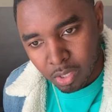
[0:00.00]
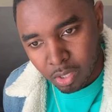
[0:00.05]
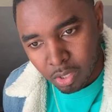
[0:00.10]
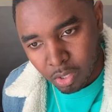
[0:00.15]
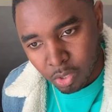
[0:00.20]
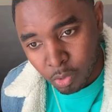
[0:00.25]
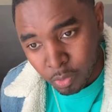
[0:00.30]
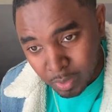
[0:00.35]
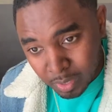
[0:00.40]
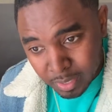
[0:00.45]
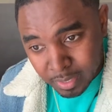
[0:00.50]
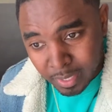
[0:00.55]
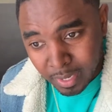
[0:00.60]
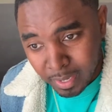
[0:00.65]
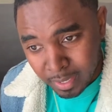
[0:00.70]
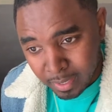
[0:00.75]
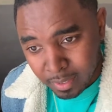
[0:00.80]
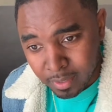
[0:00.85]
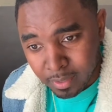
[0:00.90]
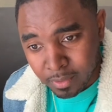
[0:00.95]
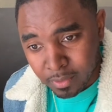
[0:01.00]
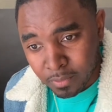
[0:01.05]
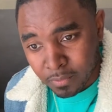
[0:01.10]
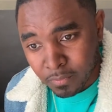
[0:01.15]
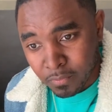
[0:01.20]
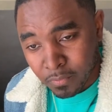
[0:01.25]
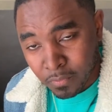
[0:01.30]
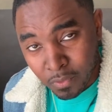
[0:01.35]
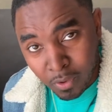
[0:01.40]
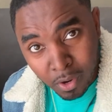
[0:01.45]
You can take it
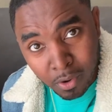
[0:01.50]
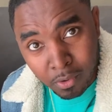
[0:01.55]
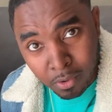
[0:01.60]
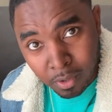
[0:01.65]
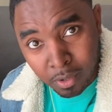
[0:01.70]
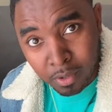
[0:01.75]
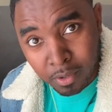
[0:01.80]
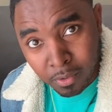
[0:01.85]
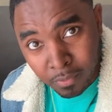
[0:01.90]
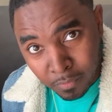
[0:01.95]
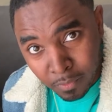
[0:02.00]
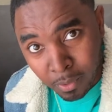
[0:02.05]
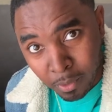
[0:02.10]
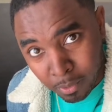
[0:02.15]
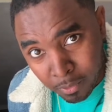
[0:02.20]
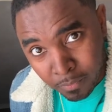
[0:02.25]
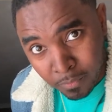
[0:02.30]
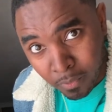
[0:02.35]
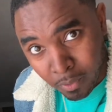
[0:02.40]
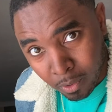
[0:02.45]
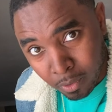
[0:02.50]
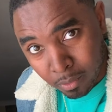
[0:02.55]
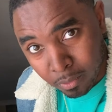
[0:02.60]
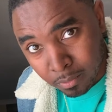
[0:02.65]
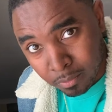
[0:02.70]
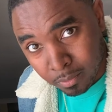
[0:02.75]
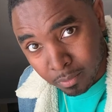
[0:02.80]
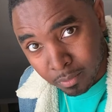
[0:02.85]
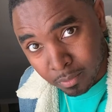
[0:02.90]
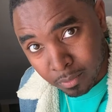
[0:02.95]
very, very far.
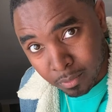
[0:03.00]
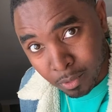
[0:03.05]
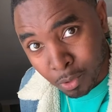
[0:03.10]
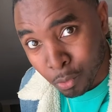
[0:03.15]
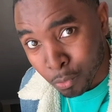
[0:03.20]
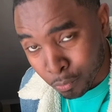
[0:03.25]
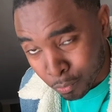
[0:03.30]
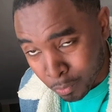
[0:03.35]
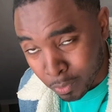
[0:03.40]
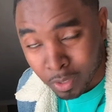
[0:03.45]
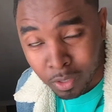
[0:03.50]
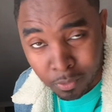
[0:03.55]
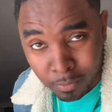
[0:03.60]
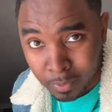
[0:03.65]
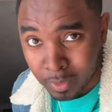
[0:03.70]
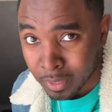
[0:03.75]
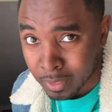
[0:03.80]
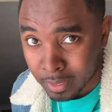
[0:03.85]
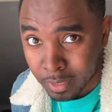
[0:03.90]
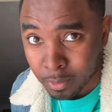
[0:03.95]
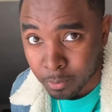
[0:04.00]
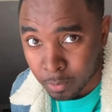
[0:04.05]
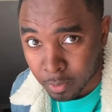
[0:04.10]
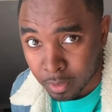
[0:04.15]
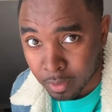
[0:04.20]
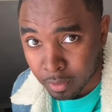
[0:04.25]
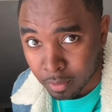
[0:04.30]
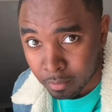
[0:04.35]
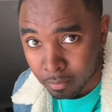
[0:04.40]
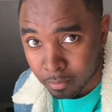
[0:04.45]
Go really, really deep
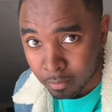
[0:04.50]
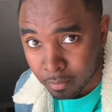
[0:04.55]
with it.